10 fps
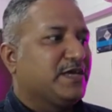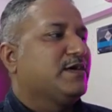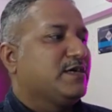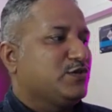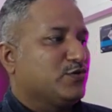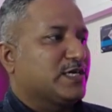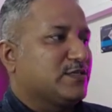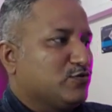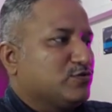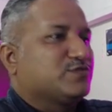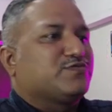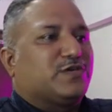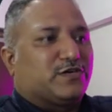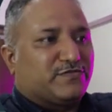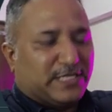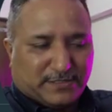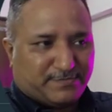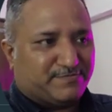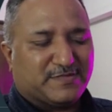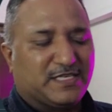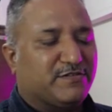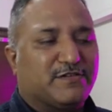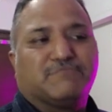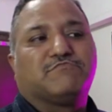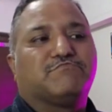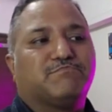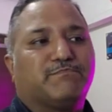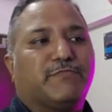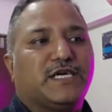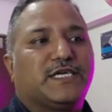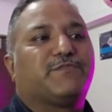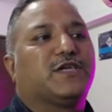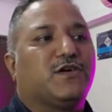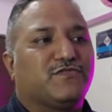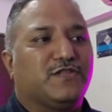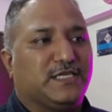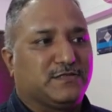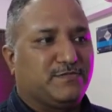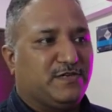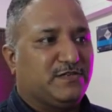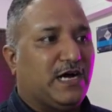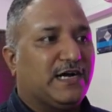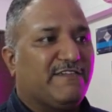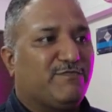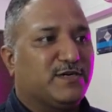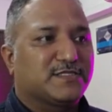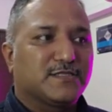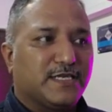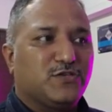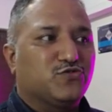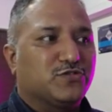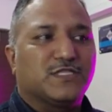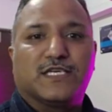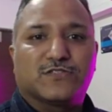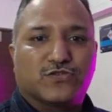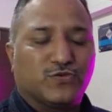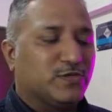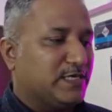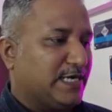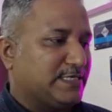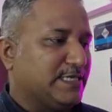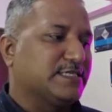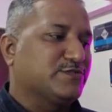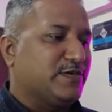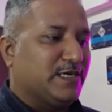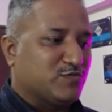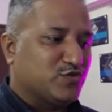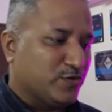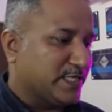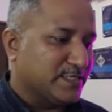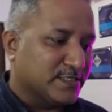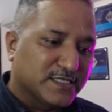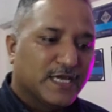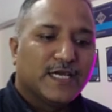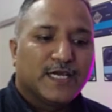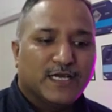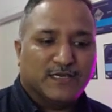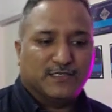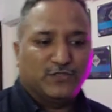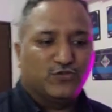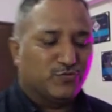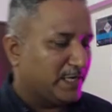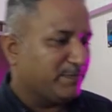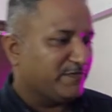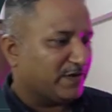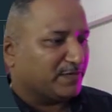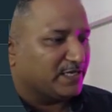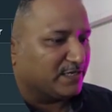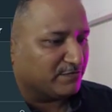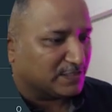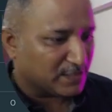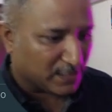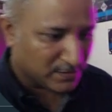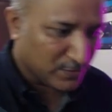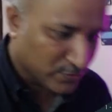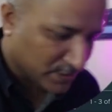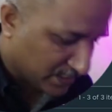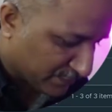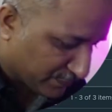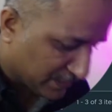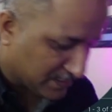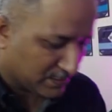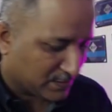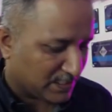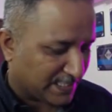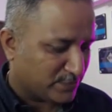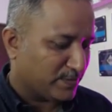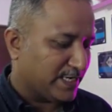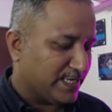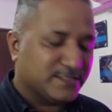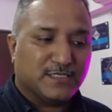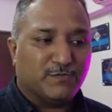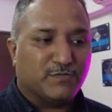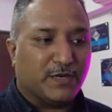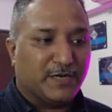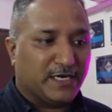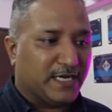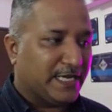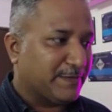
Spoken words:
you can use one of these. There are multiple of these. I have personally used these two, and that is why I'm showing this. You might be familiar with other user interfaces as well as some command line